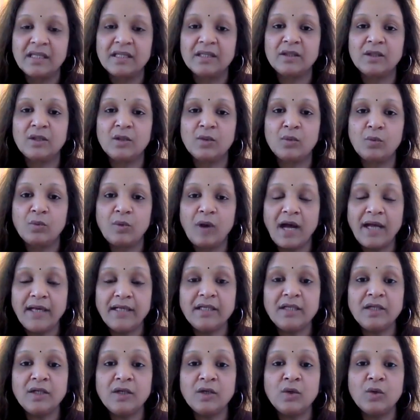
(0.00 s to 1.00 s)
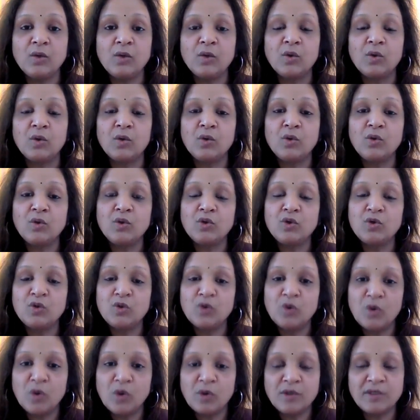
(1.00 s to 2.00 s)
The one who
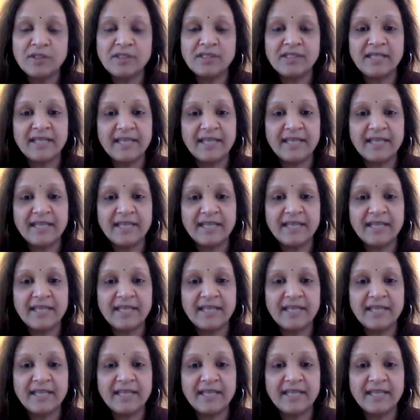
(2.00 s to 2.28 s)
knows